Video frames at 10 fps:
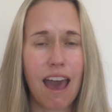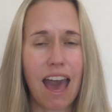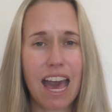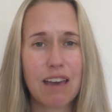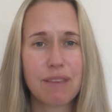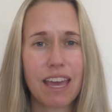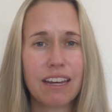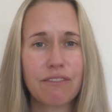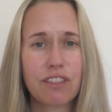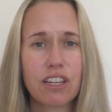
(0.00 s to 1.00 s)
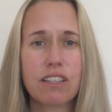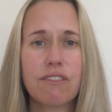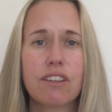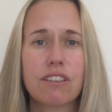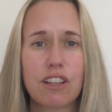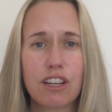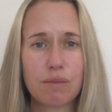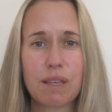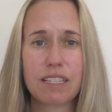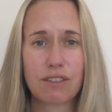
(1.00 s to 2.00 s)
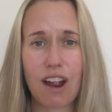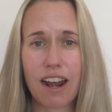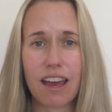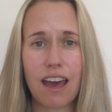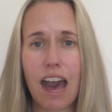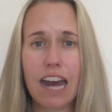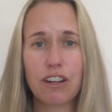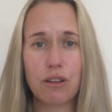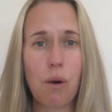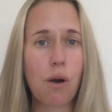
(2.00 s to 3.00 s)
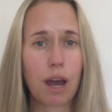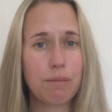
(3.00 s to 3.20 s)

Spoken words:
And if for those of you who knows me as a runner, I don't walk.